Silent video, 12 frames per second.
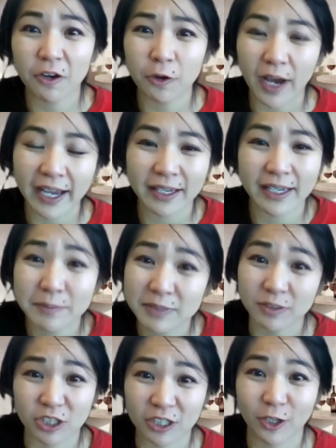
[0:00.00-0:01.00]
oh, I am
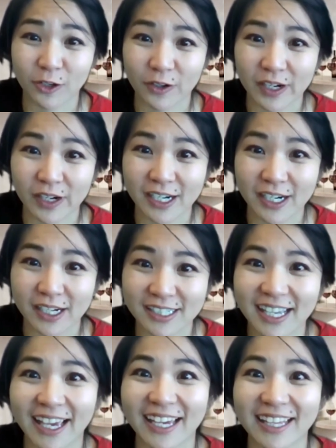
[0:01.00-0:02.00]
switching careers
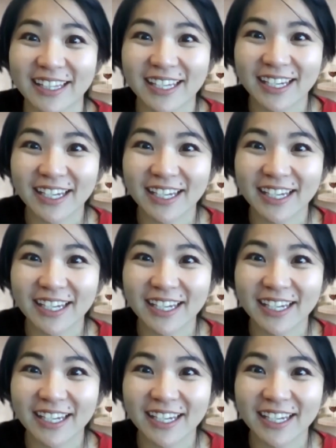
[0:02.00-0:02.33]
and,